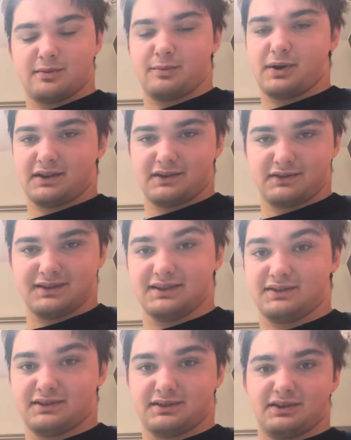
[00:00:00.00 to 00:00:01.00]
but it
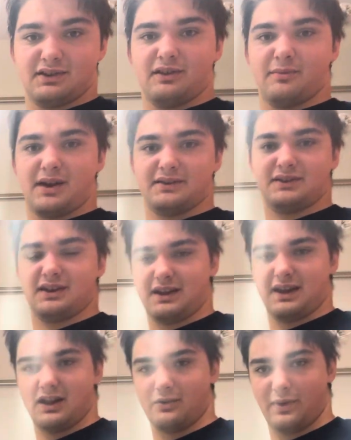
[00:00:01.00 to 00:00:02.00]
is still the best
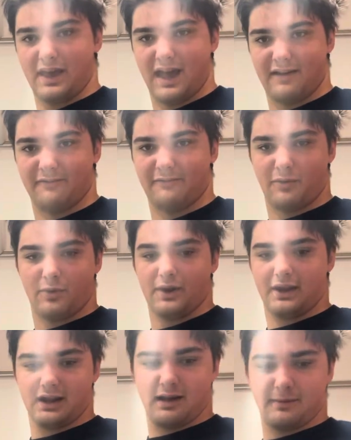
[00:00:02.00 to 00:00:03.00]
indicator we have for
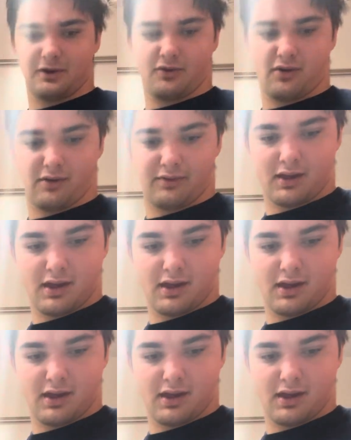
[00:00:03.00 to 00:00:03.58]
economic growth.